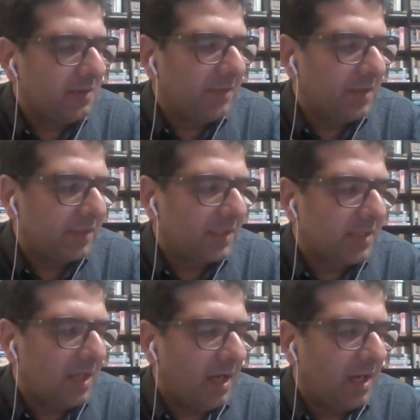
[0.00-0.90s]
of
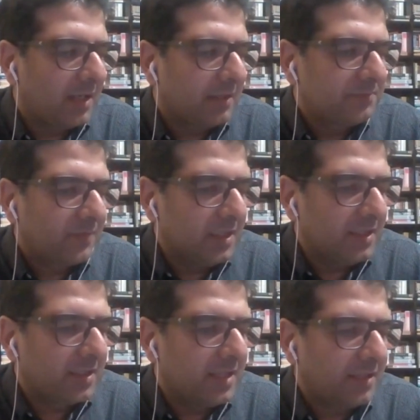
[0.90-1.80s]
interest are
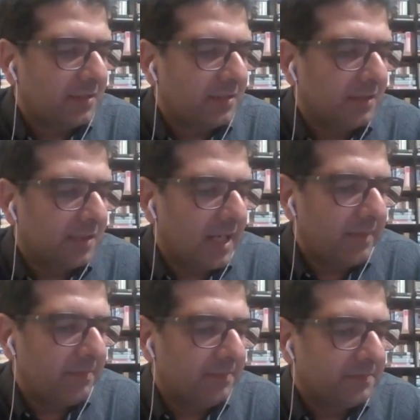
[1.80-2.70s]
international
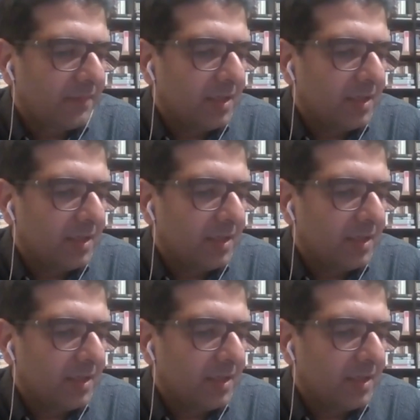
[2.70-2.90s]
crime,